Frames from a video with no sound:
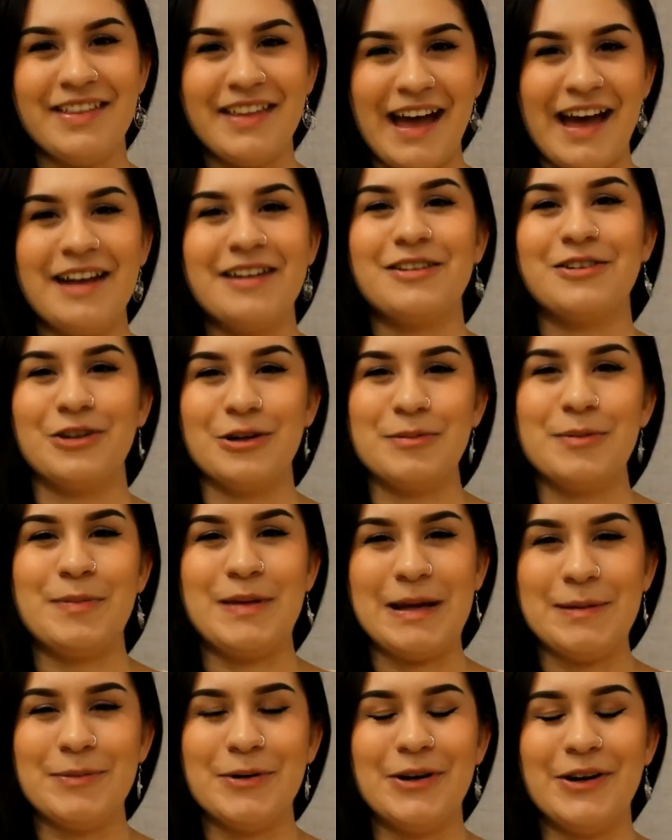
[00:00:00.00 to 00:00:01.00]
that group of
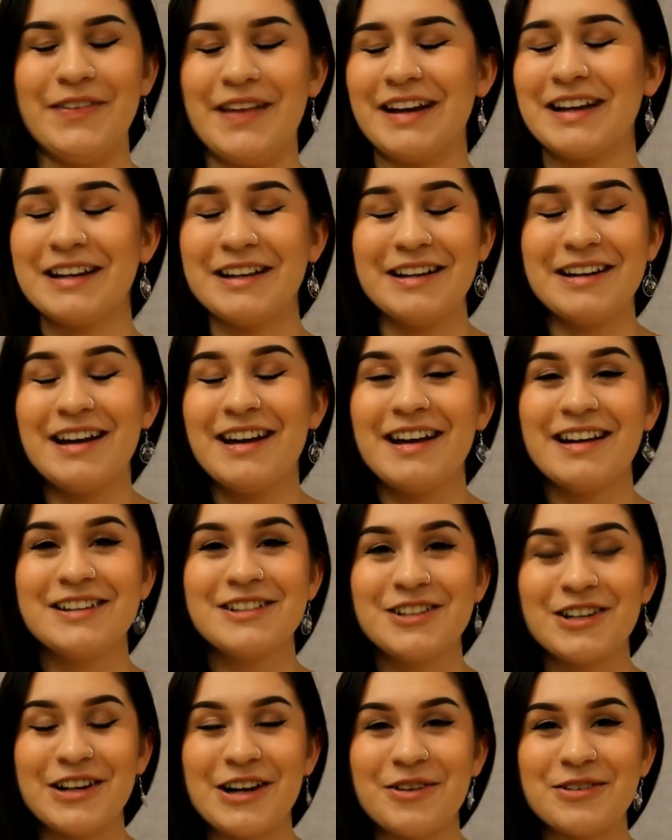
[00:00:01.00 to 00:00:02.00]
people that can
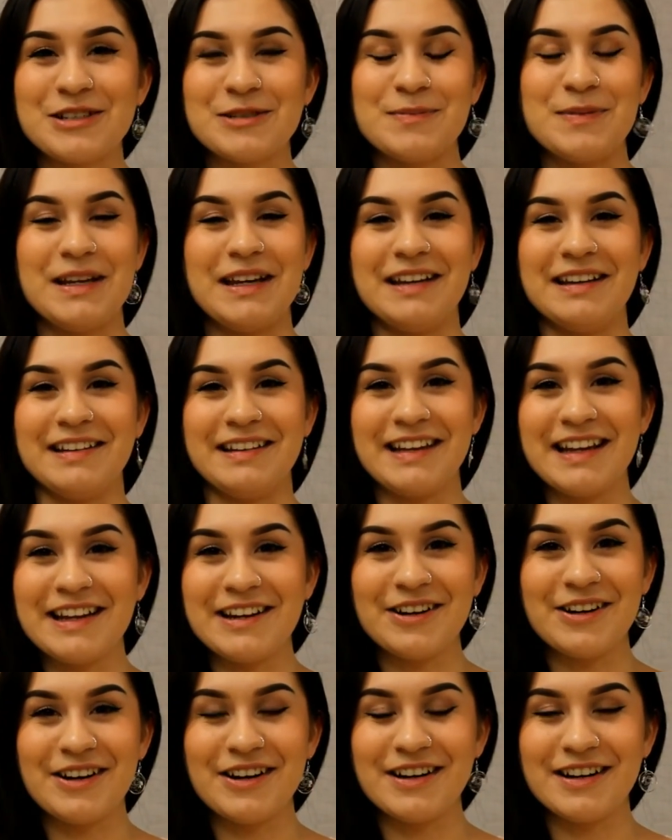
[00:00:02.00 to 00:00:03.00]
turn out to be
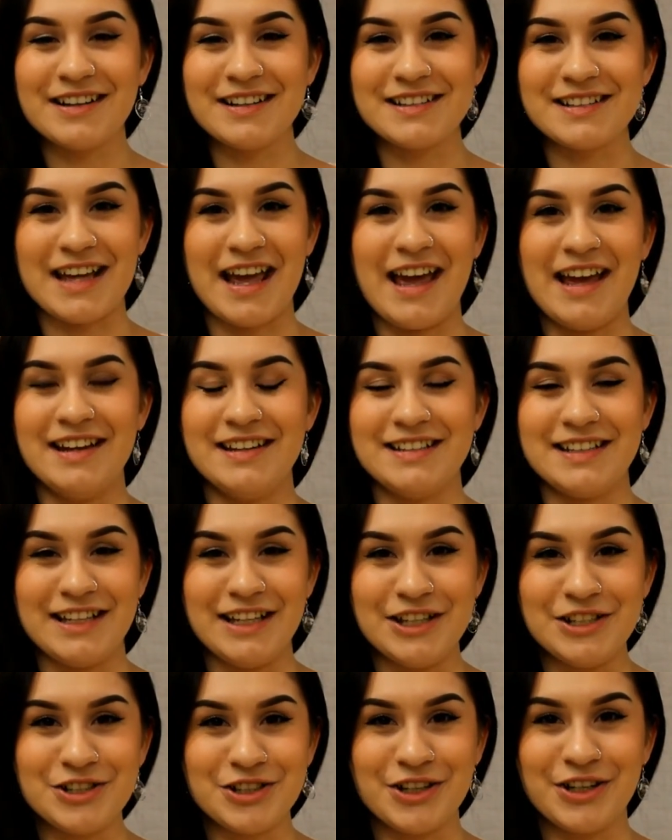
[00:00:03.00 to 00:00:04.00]
leaders and
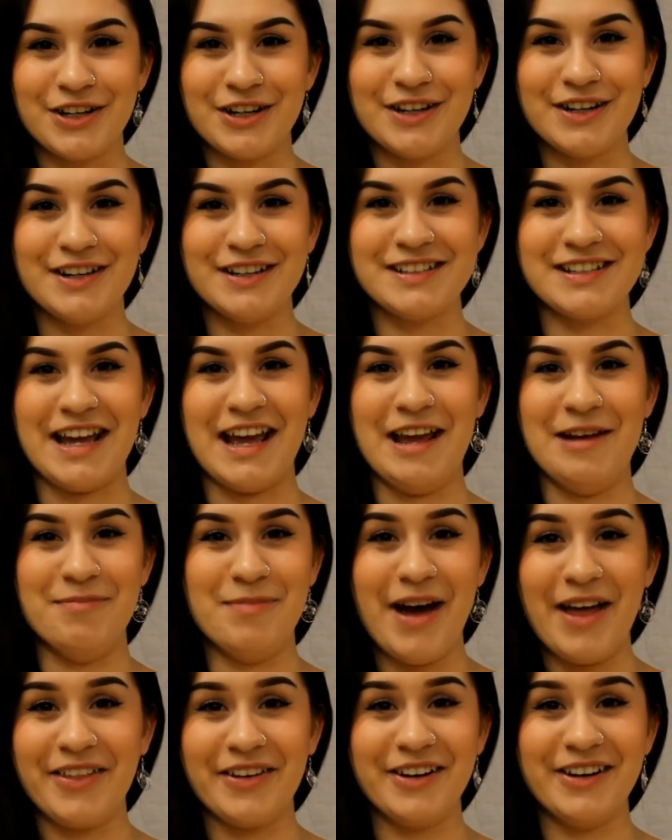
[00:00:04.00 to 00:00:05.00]
teachers and
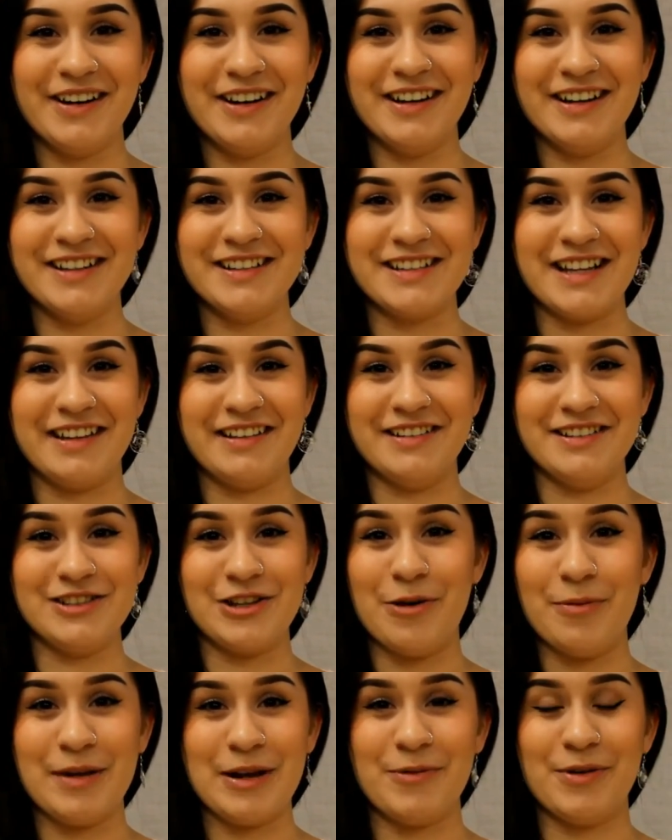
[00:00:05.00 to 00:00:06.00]
mothers and
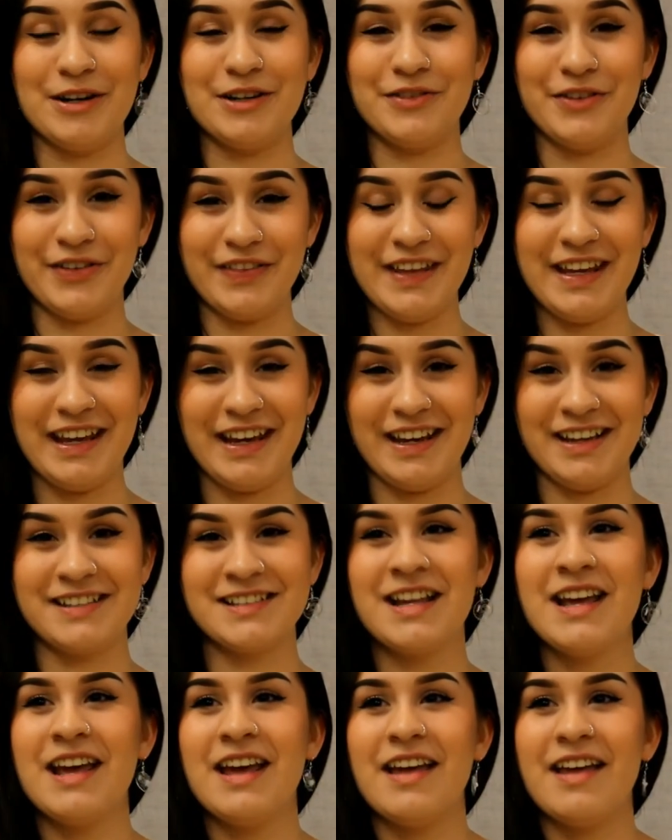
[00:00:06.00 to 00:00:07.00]
so many wonderful
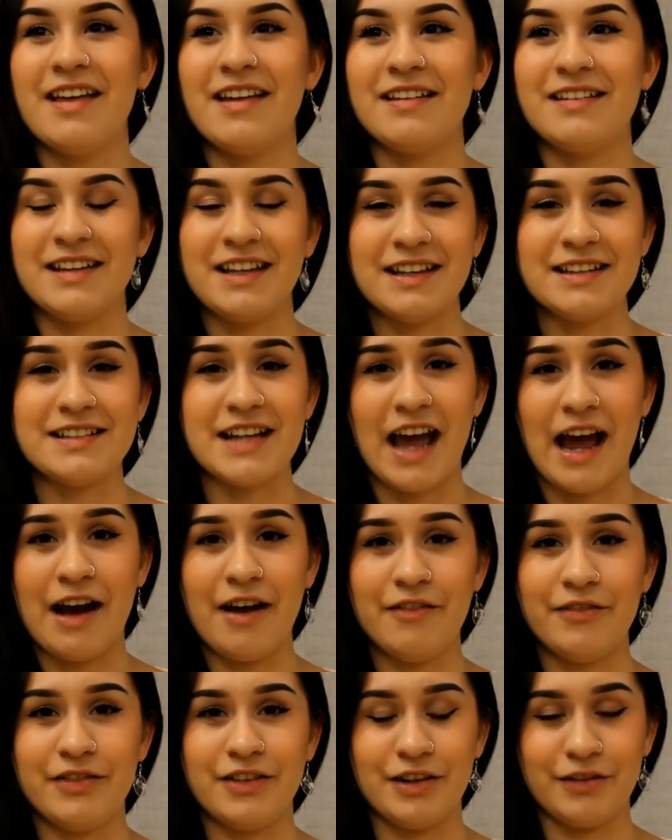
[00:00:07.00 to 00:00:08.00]
things need to
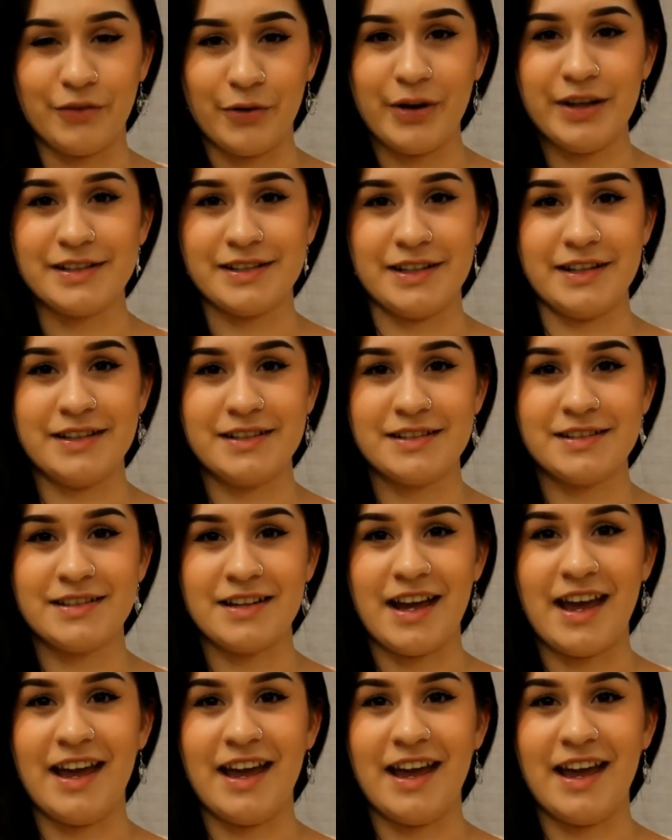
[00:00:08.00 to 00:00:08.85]
have their voices.